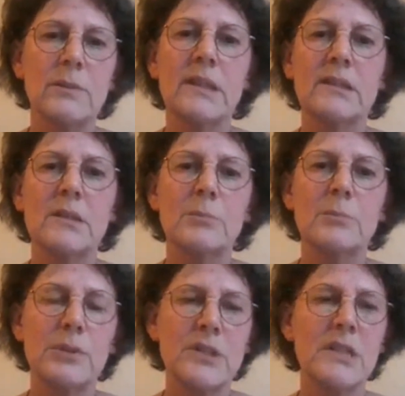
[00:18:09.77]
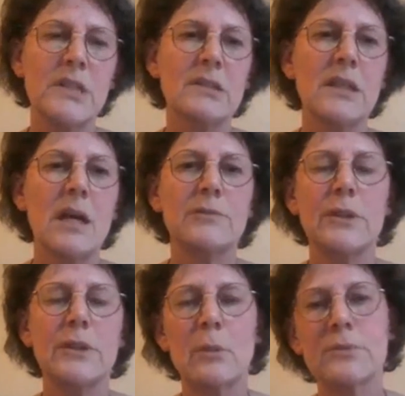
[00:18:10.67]
We did a project, an
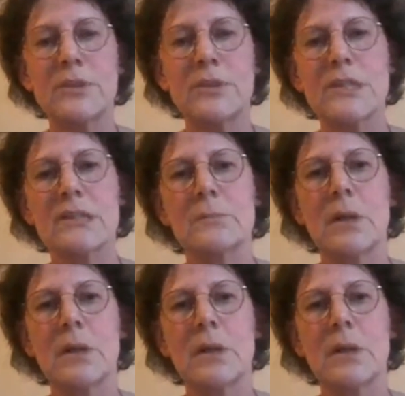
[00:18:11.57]
RPO project